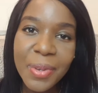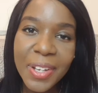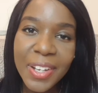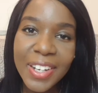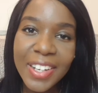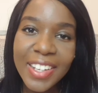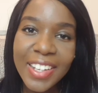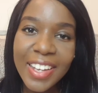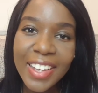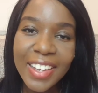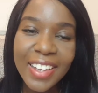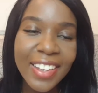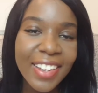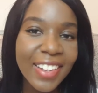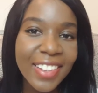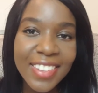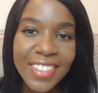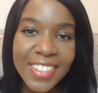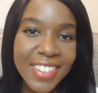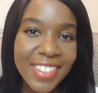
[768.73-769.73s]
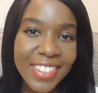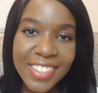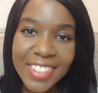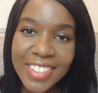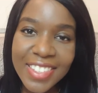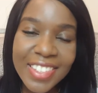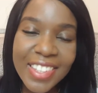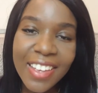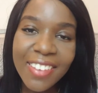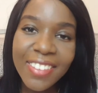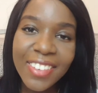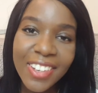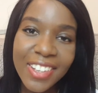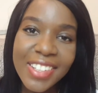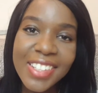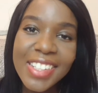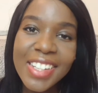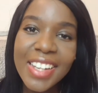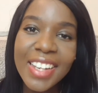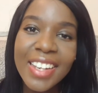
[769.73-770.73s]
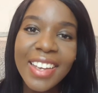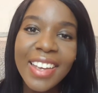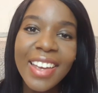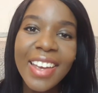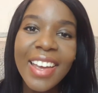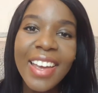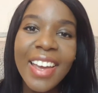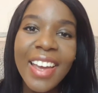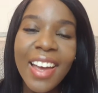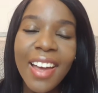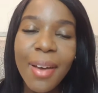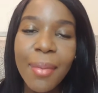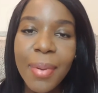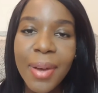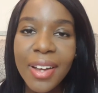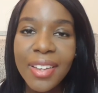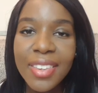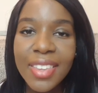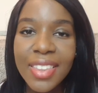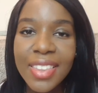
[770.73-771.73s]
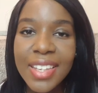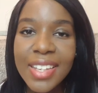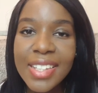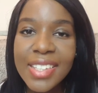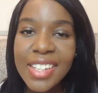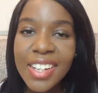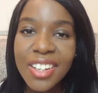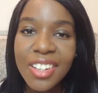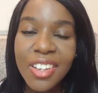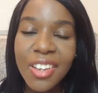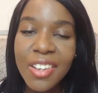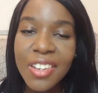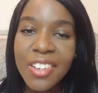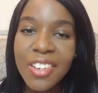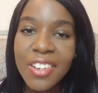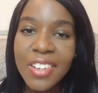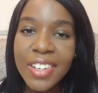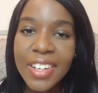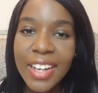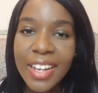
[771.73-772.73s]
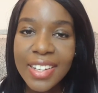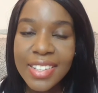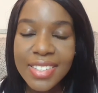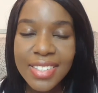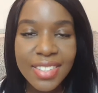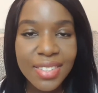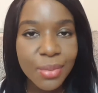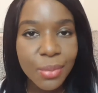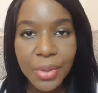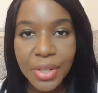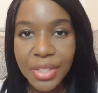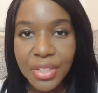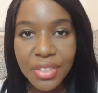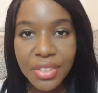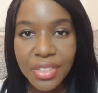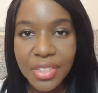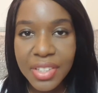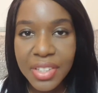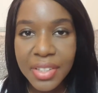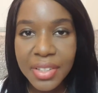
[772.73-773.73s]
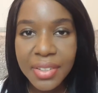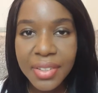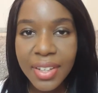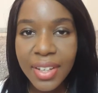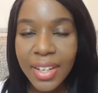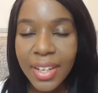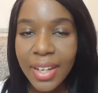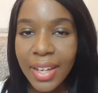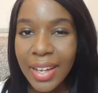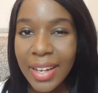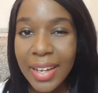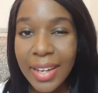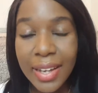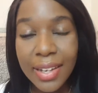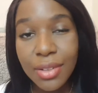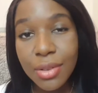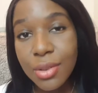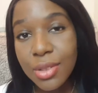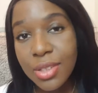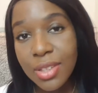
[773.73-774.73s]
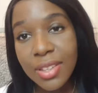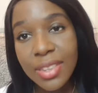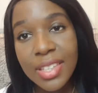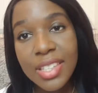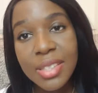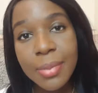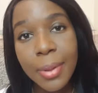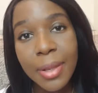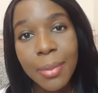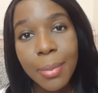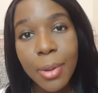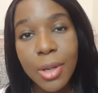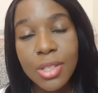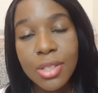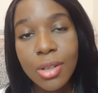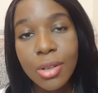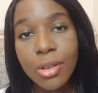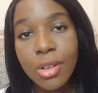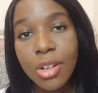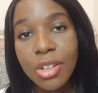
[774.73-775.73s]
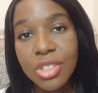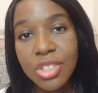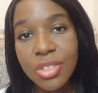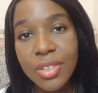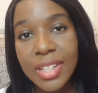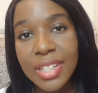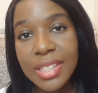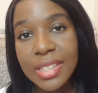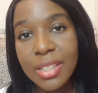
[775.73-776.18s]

But yeah, just have an idea about the things that are going on and what you do, and also things about the postcode lottery.